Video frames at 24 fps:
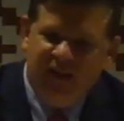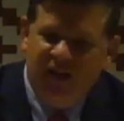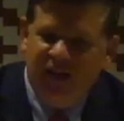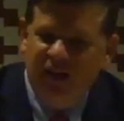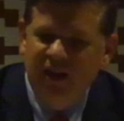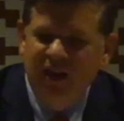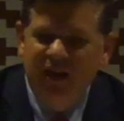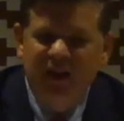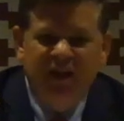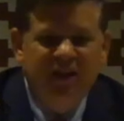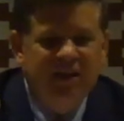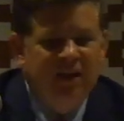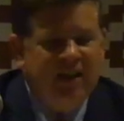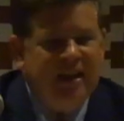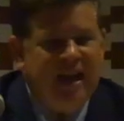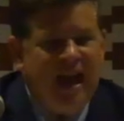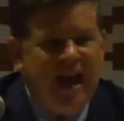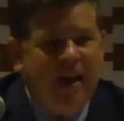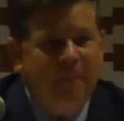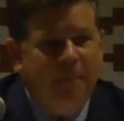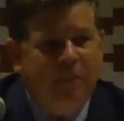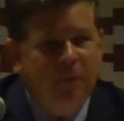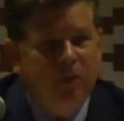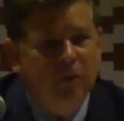the
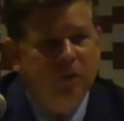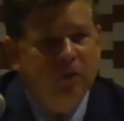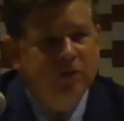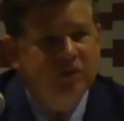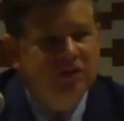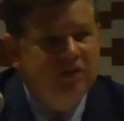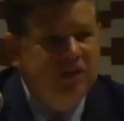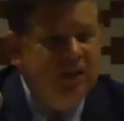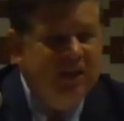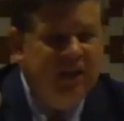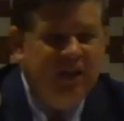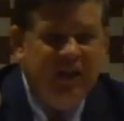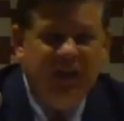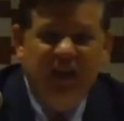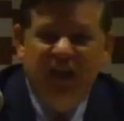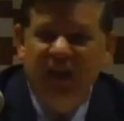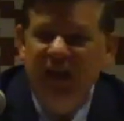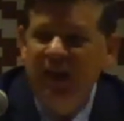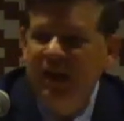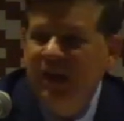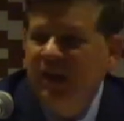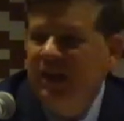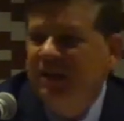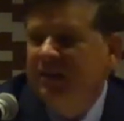capital city.
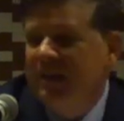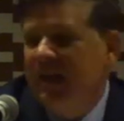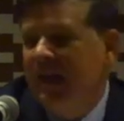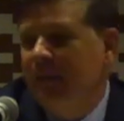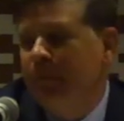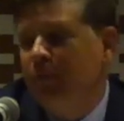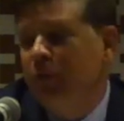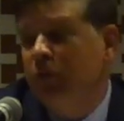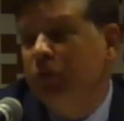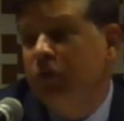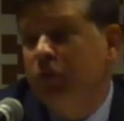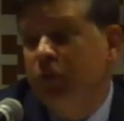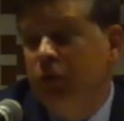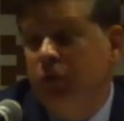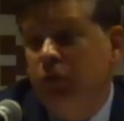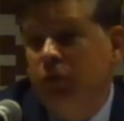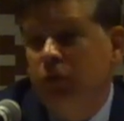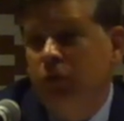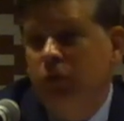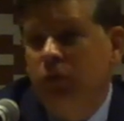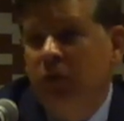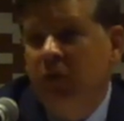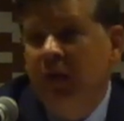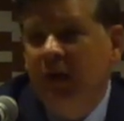He's able
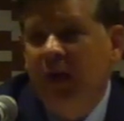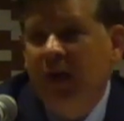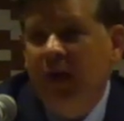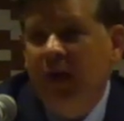to